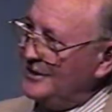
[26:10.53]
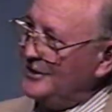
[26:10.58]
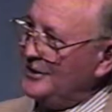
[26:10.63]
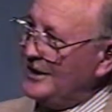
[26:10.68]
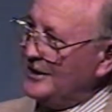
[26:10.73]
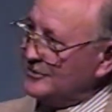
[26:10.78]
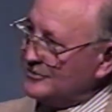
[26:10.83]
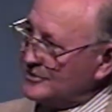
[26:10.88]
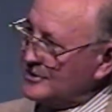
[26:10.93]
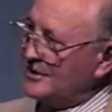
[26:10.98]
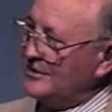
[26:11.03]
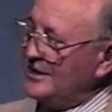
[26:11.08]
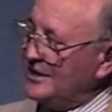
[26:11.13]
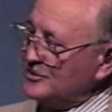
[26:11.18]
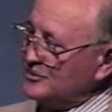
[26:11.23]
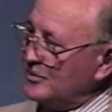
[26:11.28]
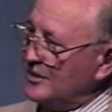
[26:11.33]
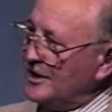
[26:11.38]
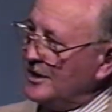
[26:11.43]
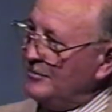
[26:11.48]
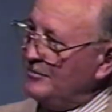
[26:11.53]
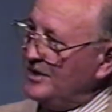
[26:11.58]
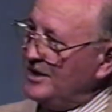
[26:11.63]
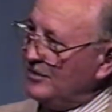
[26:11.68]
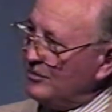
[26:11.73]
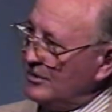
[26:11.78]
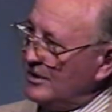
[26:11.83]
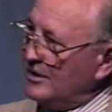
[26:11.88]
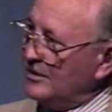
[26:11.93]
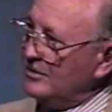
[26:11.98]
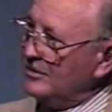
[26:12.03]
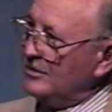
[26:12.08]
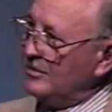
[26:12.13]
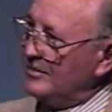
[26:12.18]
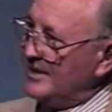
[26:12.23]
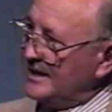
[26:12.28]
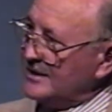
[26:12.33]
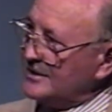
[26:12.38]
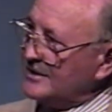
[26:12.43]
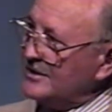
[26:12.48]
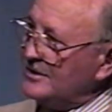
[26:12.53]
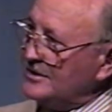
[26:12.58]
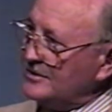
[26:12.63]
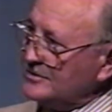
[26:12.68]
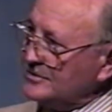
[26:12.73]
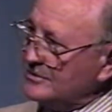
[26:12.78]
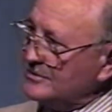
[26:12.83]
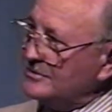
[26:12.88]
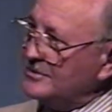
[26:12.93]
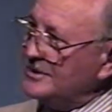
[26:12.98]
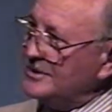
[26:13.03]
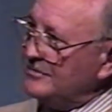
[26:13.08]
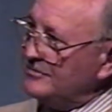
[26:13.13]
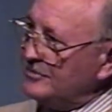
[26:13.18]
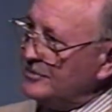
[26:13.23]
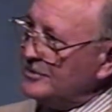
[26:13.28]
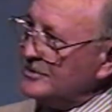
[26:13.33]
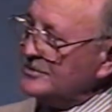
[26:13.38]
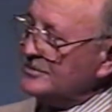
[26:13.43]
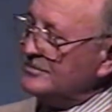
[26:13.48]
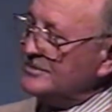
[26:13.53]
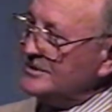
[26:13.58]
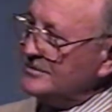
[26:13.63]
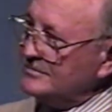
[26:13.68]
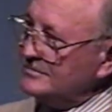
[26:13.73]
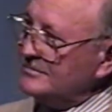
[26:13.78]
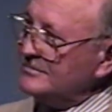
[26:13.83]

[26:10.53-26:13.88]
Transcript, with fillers: And that's that's what I meant a while ago about the cultural reinforcement.